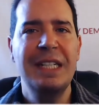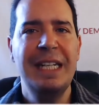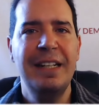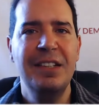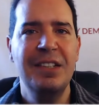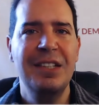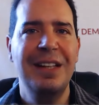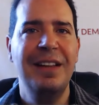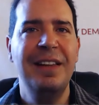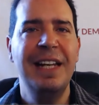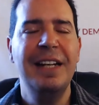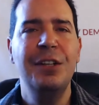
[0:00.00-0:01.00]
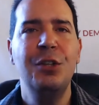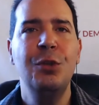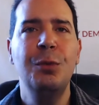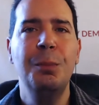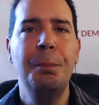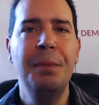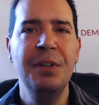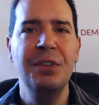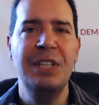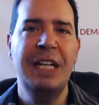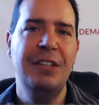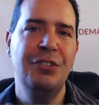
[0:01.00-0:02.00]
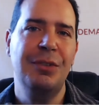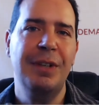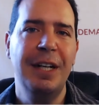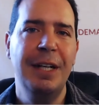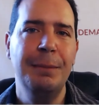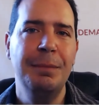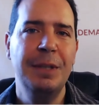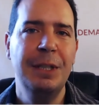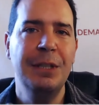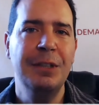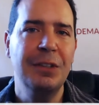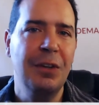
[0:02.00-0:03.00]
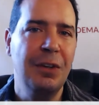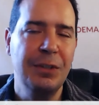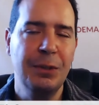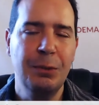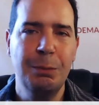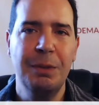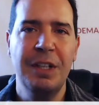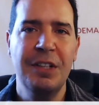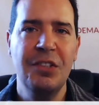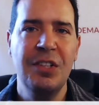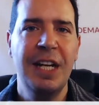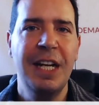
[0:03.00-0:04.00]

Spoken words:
is that you built a tribe here on Google Plus,